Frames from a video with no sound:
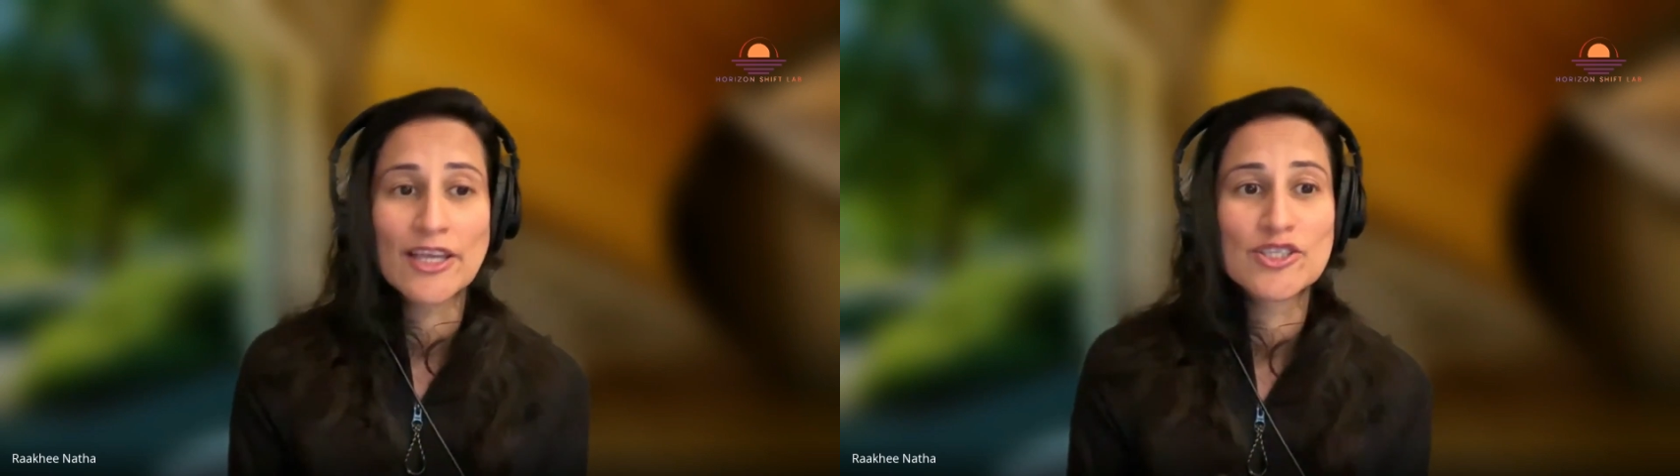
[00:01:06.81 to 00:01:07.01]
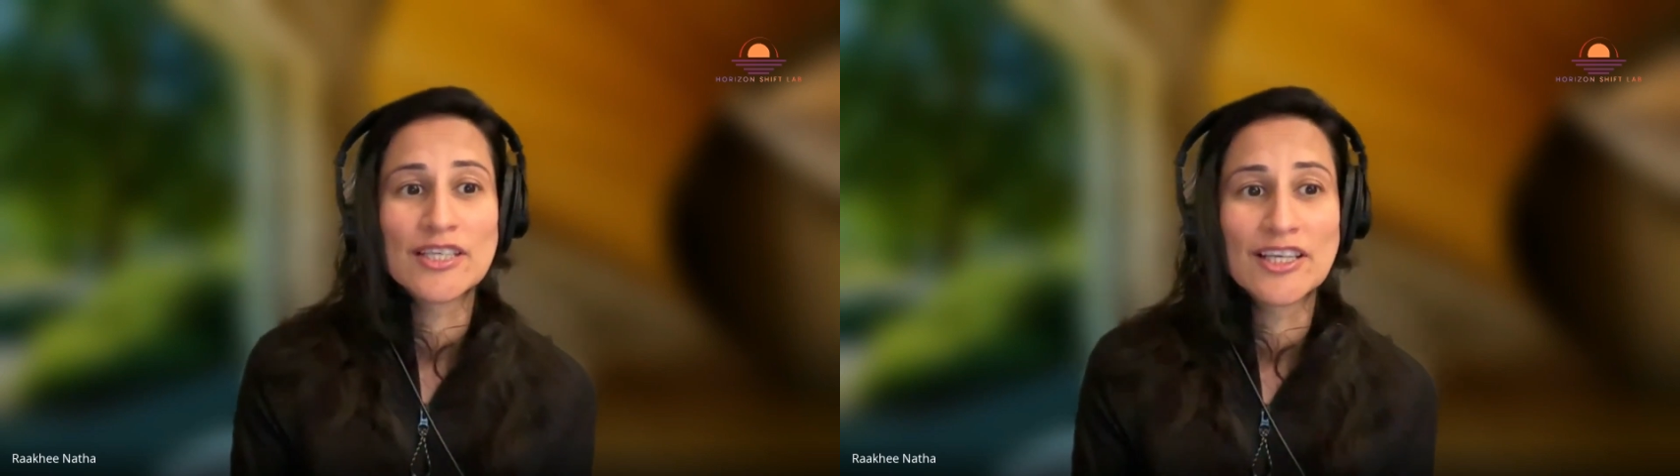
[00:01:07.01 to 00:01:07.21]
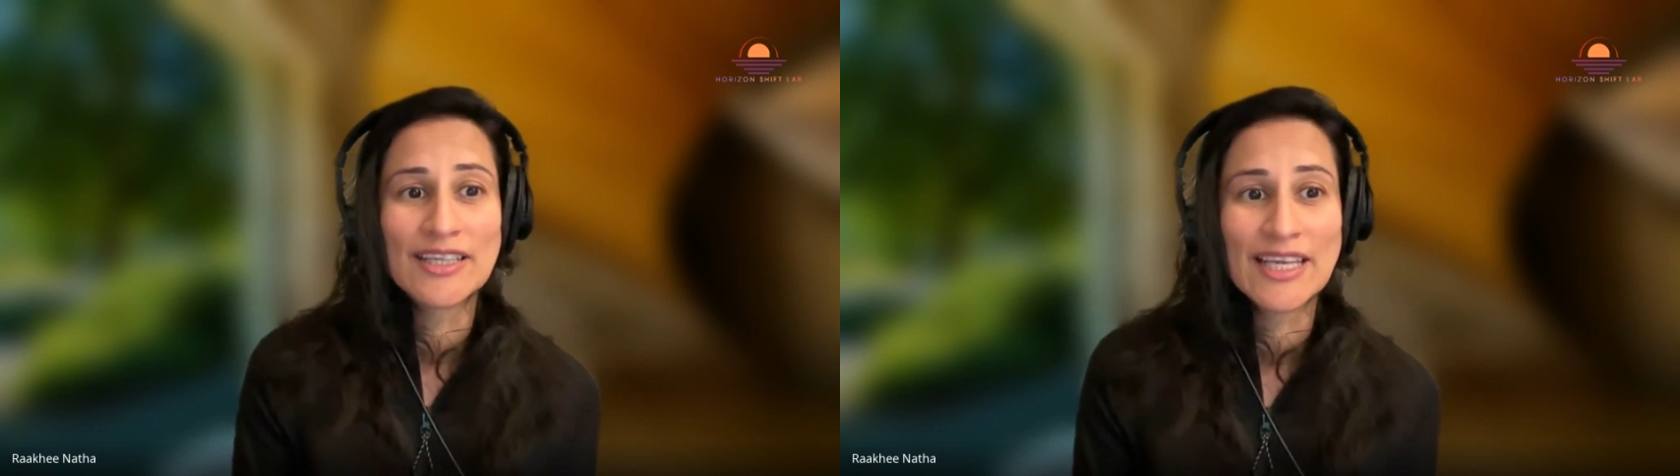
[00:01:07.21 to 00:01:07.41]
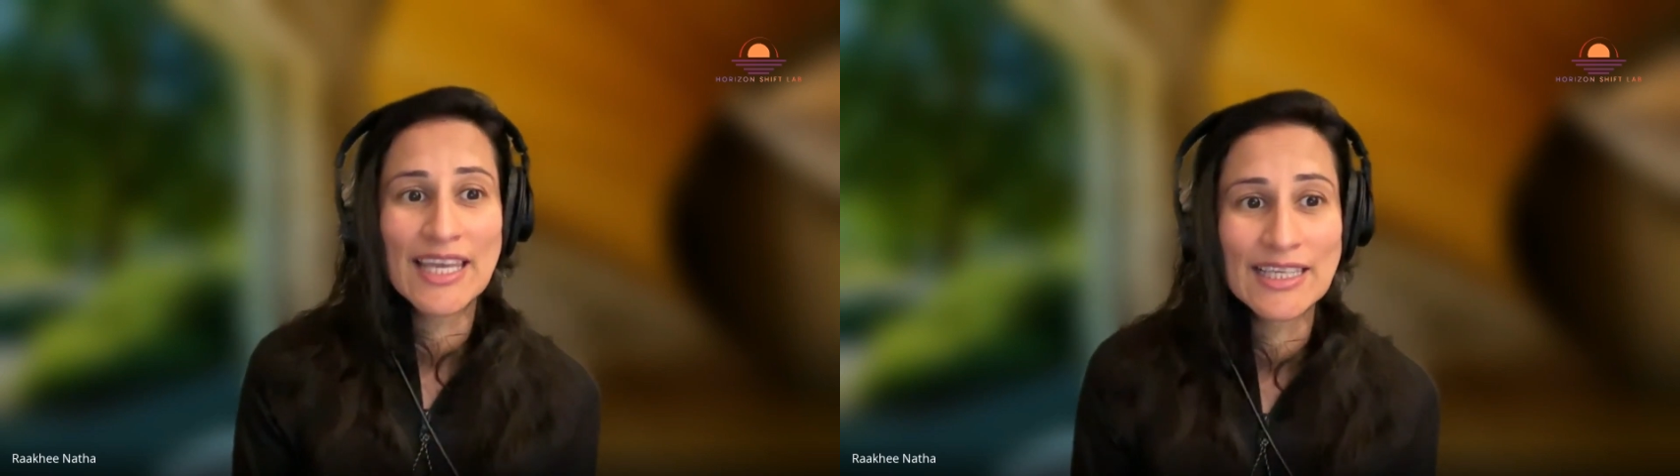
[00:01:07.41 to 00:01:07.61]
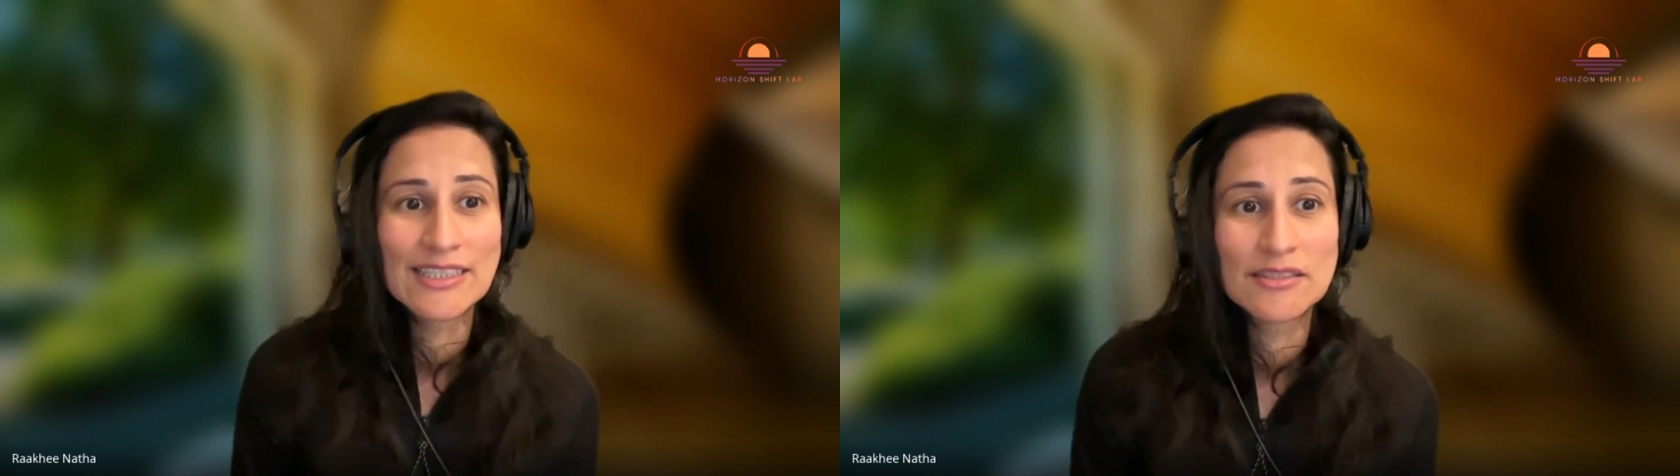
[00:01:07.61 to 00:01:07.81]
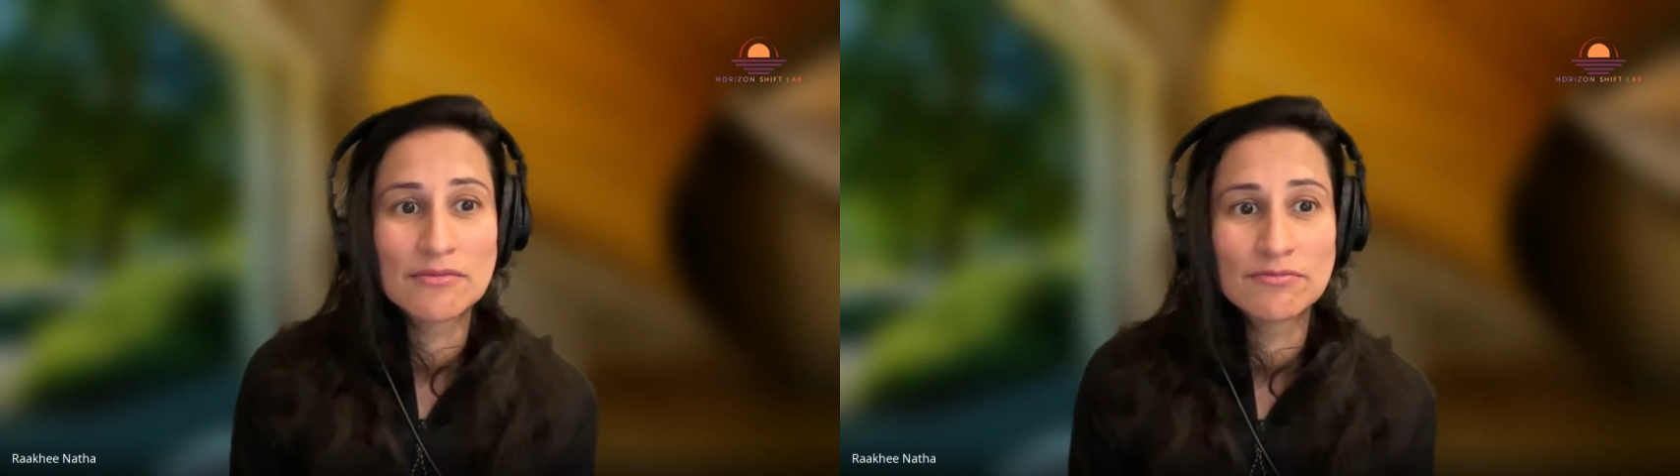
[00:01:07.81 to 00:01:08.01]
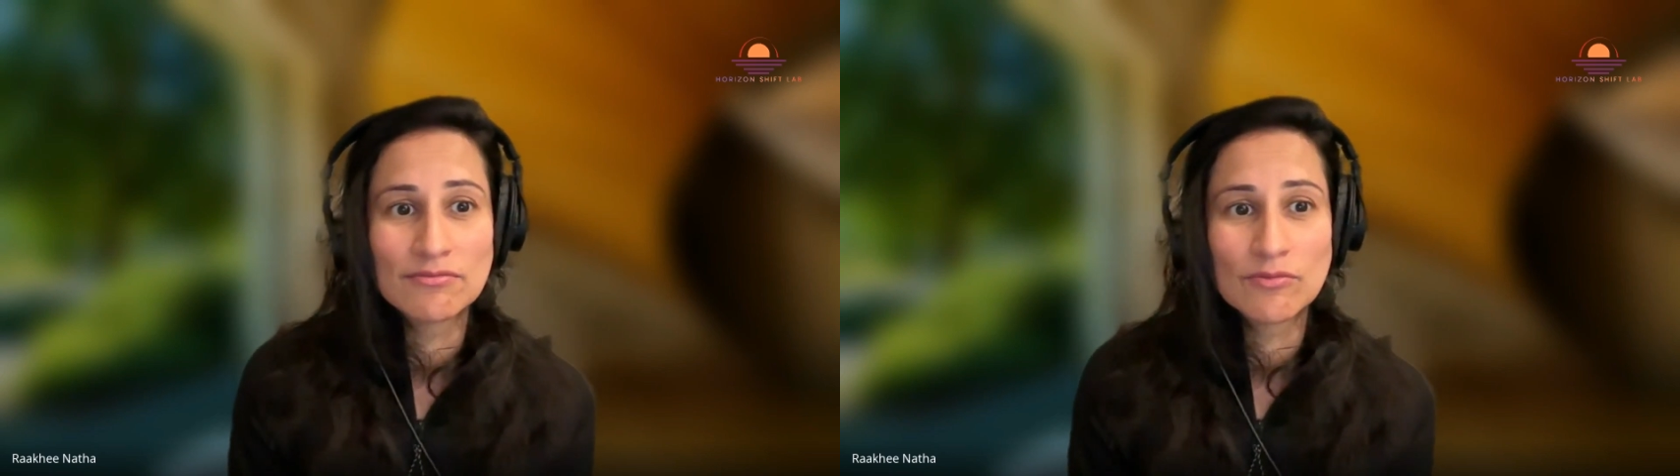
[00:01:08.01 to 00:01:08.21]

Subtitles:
actually going to hit